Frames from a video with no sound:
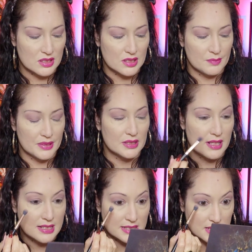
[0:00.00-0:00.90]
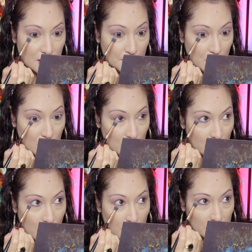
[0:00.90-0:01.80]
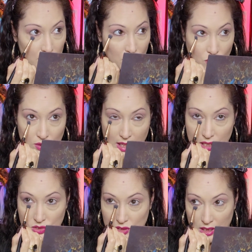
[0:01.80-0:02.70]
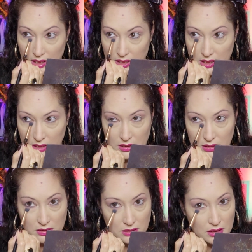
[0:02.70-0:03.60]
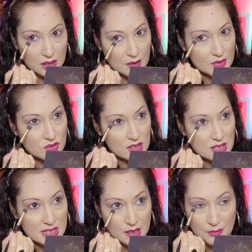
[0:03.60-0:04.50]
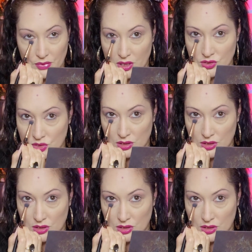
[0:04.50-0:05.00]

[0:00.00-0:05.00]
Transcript: gonna put that same color at the lower lash line, and I'm using the same brush.